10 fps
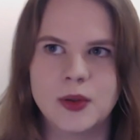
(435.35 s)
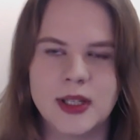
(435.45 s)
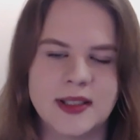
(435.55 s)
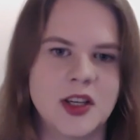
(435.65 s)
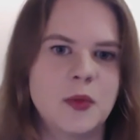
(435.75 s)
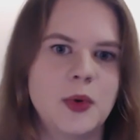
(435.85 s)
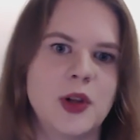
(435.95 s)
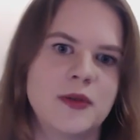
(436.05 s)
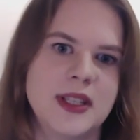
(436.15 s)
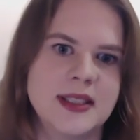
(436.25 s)
example
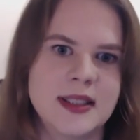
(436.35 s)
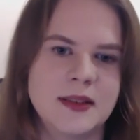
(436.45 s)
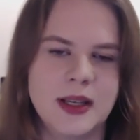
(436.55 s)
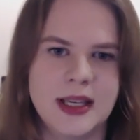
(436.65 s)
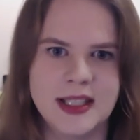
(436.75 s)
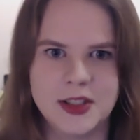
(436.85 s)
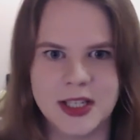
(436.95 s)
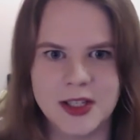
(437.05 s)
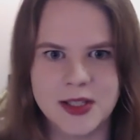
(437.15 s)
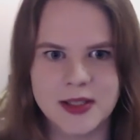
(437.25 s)
of this in
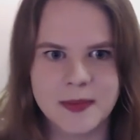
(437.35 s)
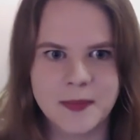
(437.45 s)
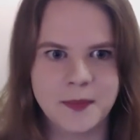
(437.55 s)
Exchanges.